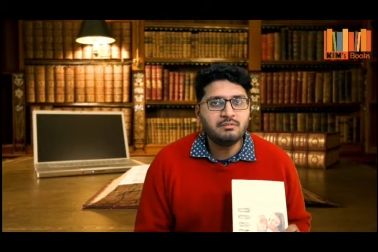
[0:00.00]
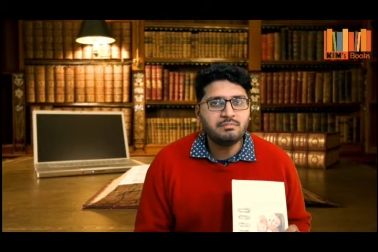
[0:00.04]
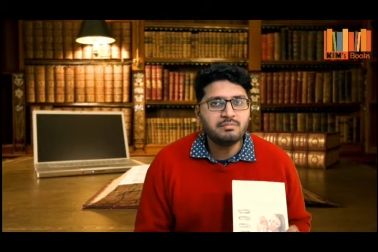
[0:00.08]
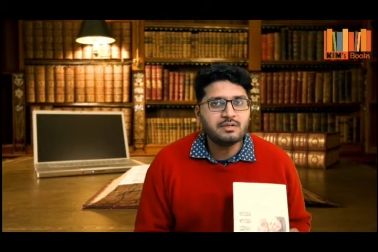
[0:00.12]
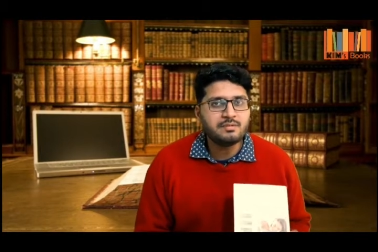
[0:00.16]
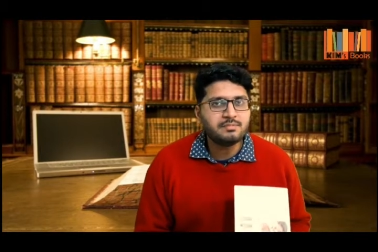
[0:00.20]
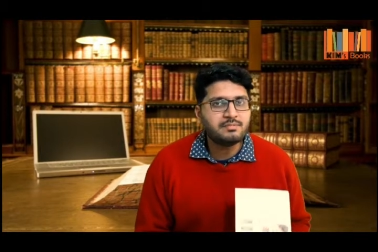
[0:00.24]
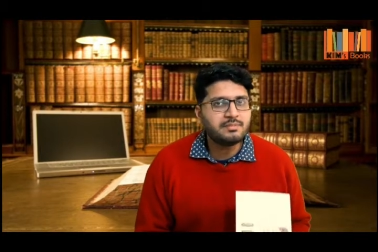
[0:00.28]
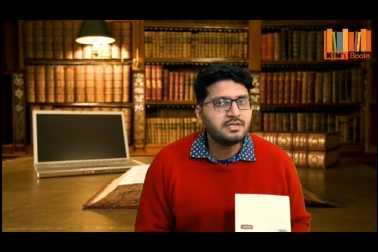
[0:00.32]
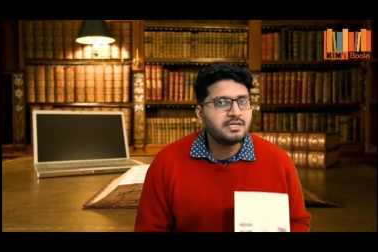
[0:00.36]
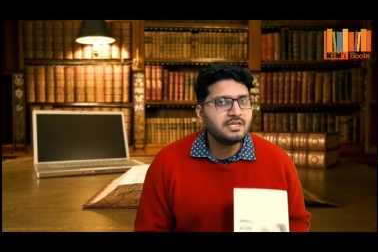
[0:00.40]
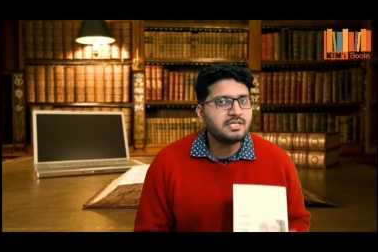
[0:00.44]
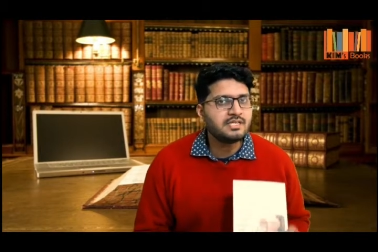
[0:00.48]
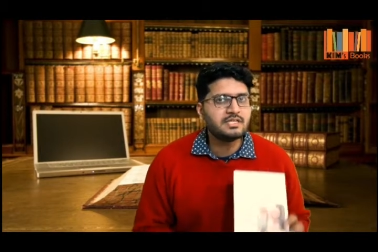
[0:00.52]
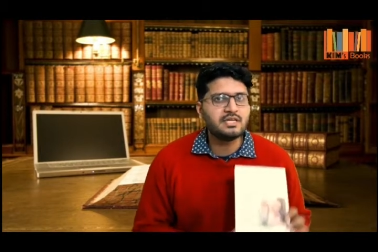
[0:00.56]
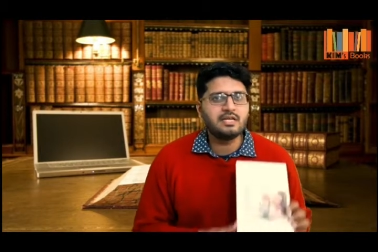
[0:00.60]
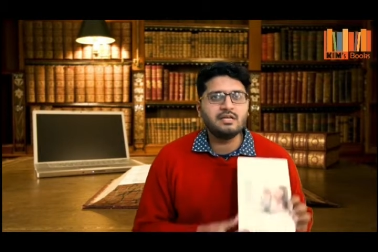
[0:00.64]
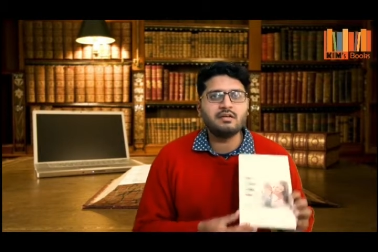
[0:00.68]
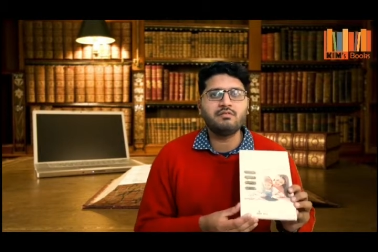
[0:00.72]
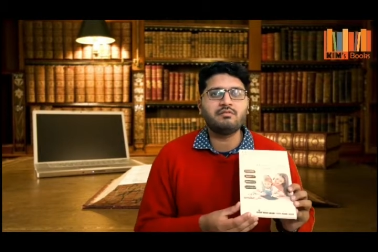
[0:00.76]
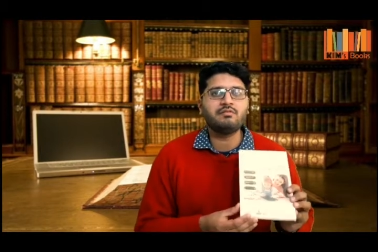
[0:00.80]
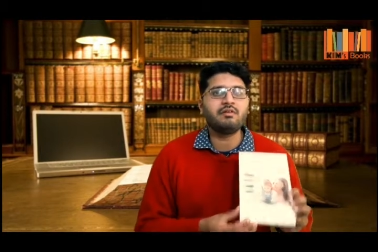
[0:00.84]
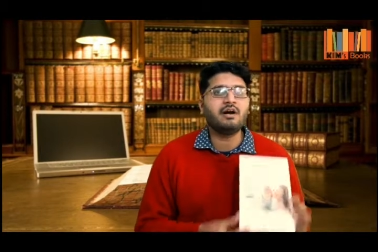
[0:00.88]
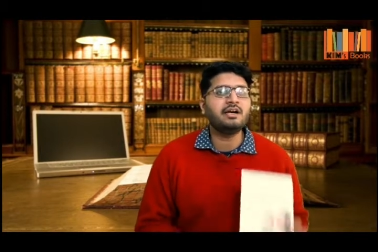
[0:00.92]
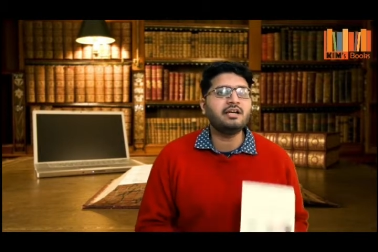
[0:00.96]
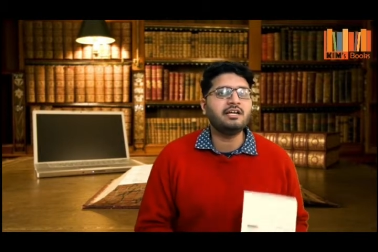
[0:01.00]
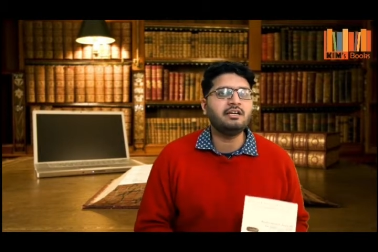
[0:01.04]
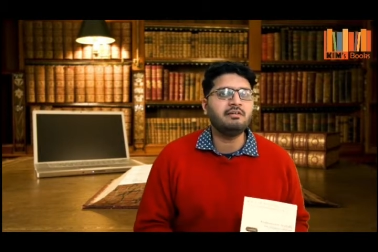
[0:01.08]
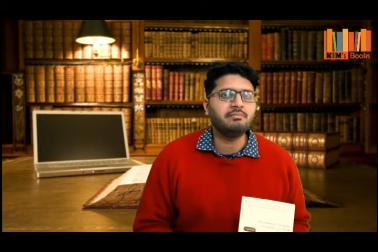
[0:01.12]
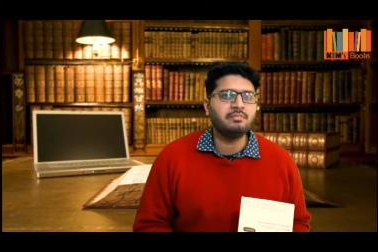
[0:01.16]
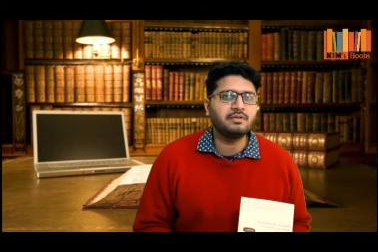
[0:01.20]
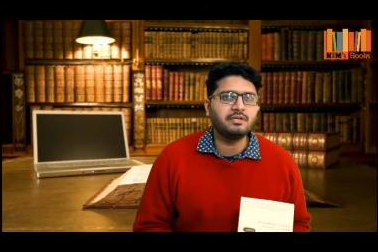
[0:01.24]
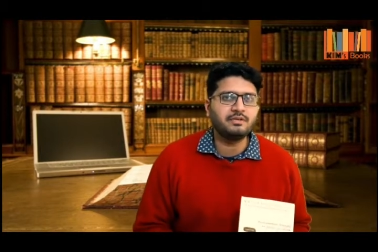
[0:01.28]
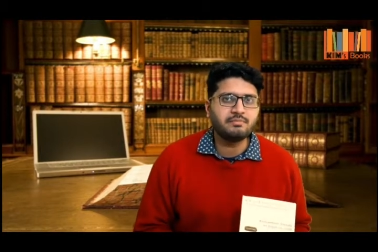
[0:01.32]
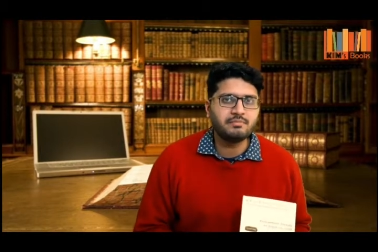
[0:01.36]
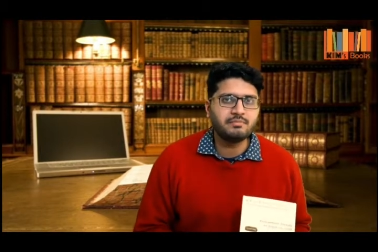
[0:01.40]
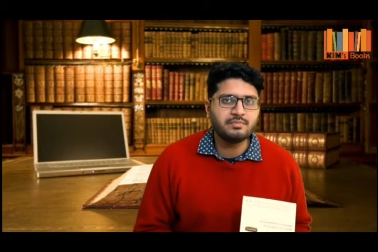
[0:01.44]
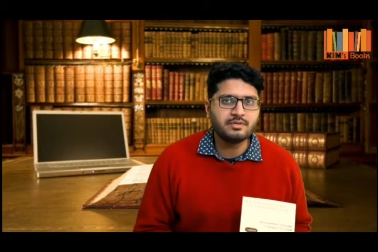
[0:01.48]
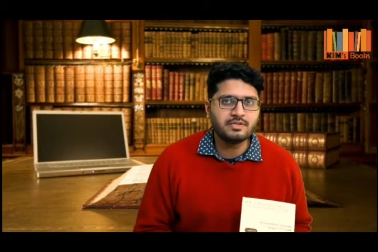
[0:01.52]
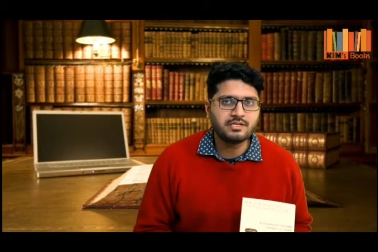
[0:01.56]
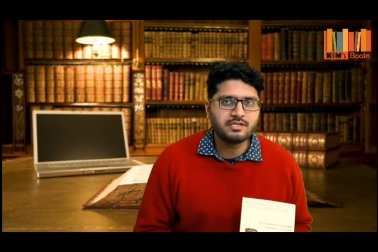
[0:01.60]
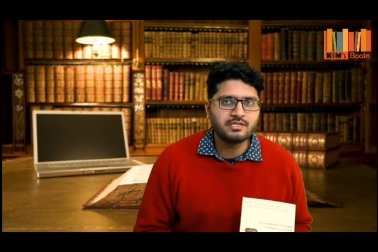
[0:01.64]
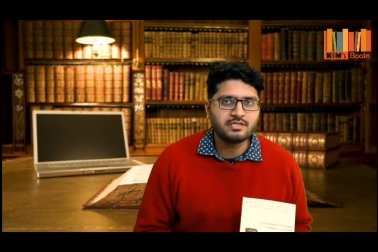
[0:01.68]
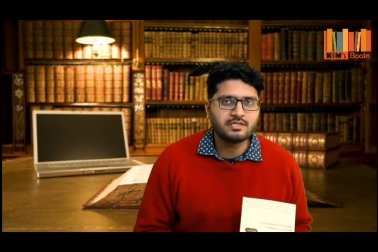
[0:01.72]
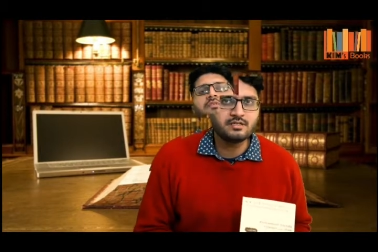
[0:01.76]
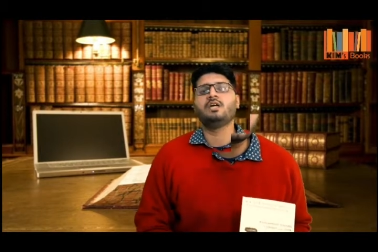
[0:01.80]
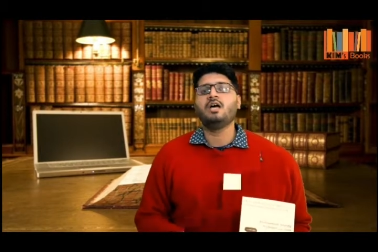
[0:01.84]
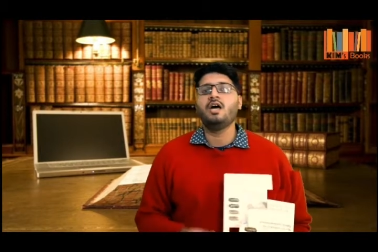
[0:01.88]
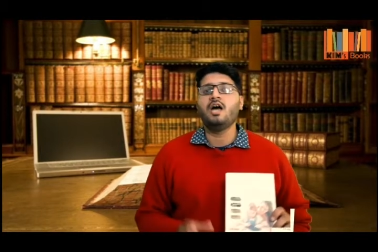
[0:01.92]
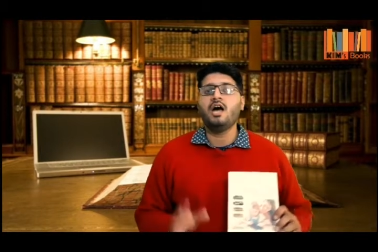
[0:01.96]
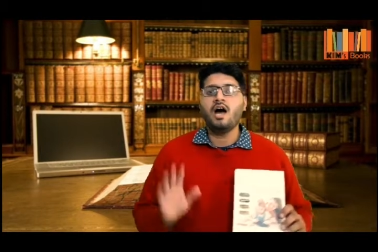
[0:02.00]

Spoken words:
purpose and writing purpose.